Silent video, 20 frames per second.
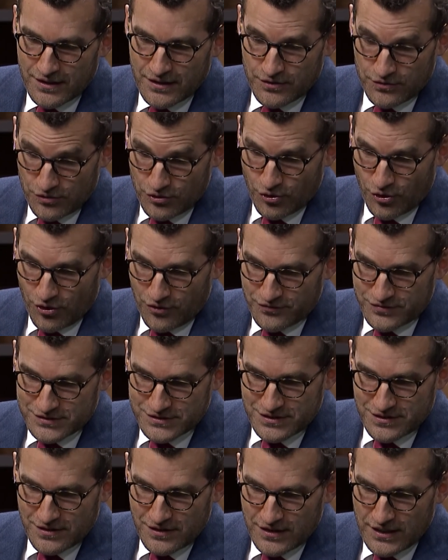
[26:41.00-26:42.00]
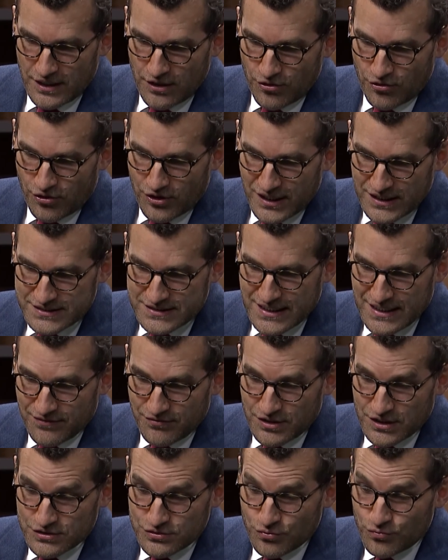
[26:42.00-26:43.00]
Nerves, the Lord has
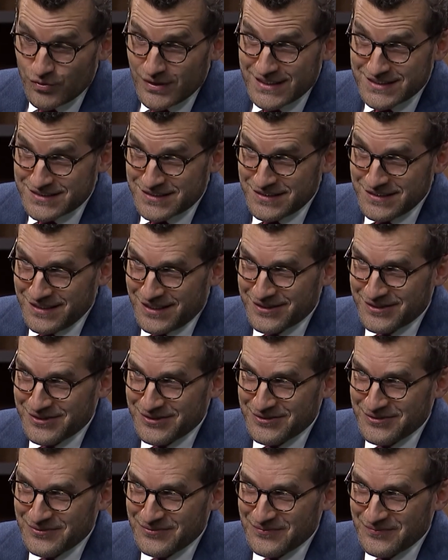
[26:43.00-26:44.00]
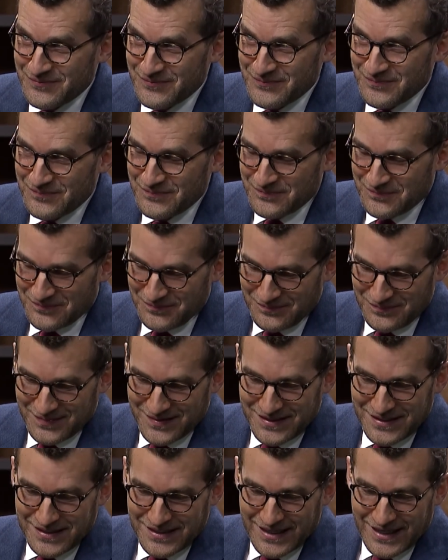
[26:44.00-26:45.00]
given us reason, mm.
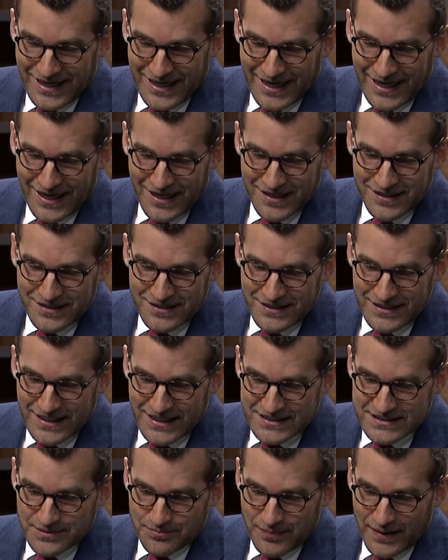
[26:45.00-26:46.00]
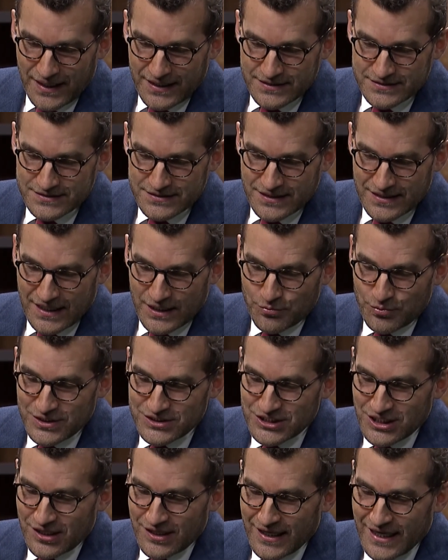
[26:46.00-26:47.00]
and He expects that we
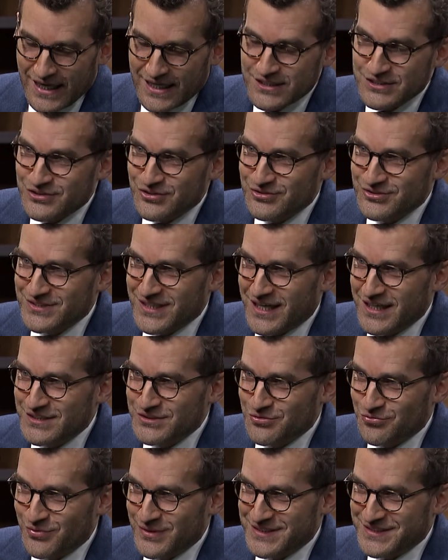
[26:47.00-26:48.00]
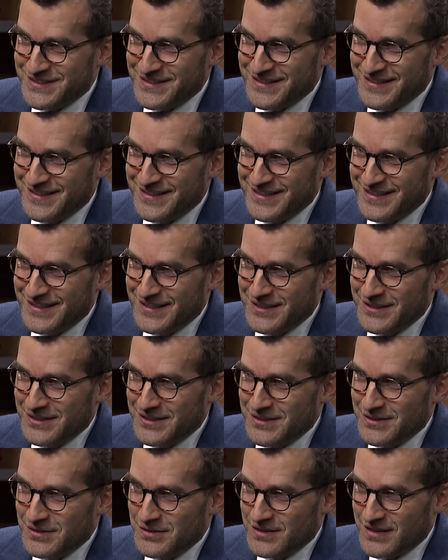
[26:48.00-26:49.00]
shall exercise reason.
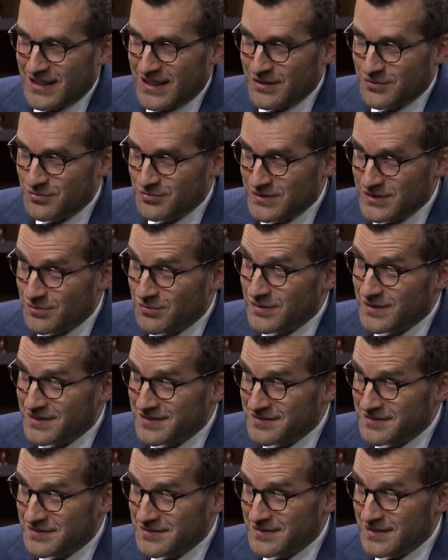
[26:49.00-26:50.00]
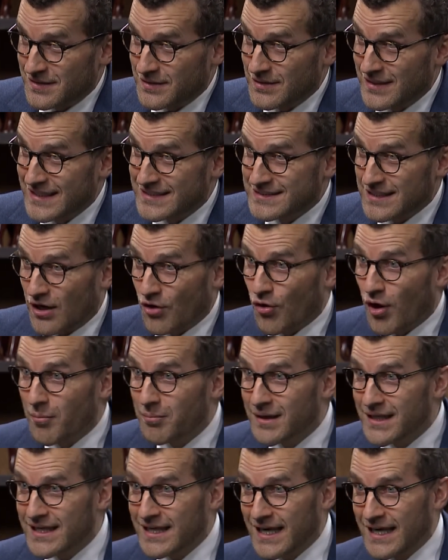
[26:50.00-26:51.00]
Like we, we right. it's our
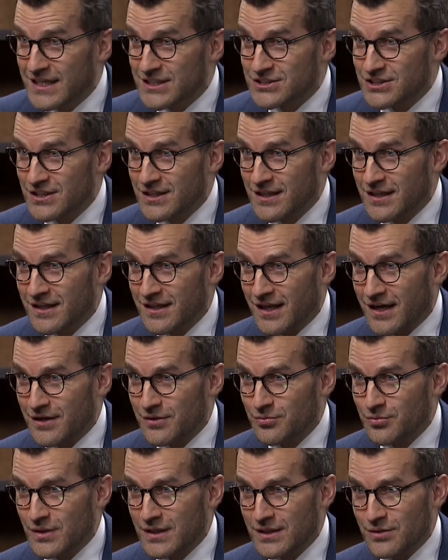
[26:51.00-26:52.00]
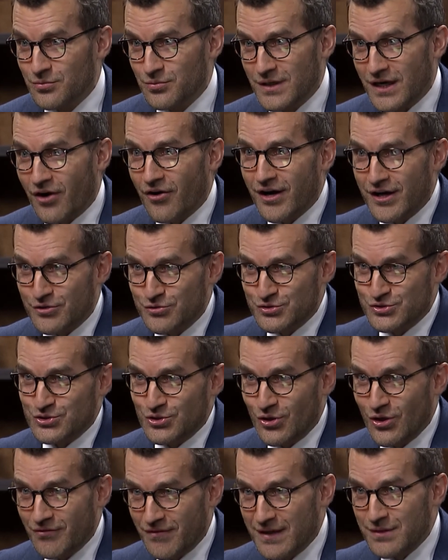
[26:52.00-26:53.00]
obligation. Like we, we are here to
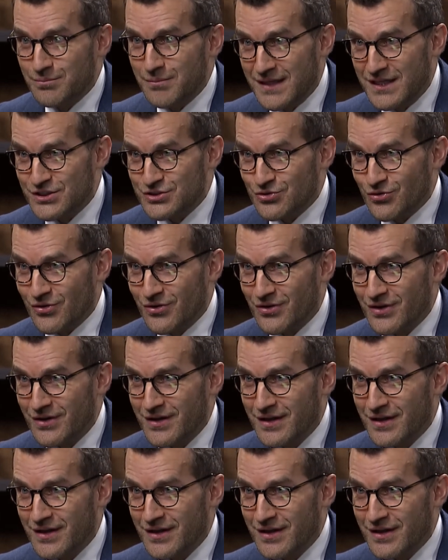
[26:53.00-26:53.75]
serve and minister,